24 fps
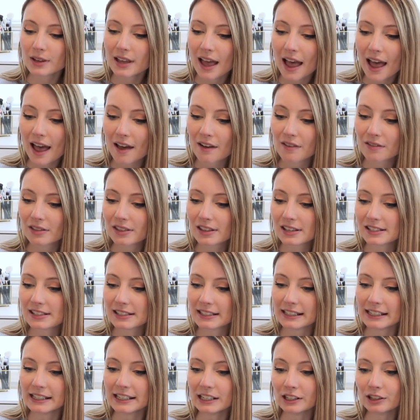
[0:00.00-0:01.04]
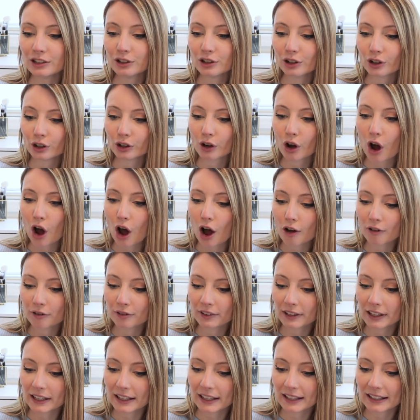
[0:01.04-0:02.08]
have this Eat Your
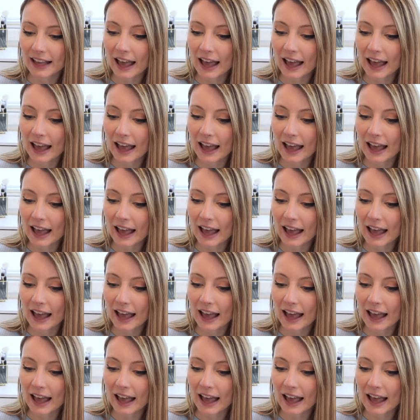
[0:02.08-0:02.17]
Coffee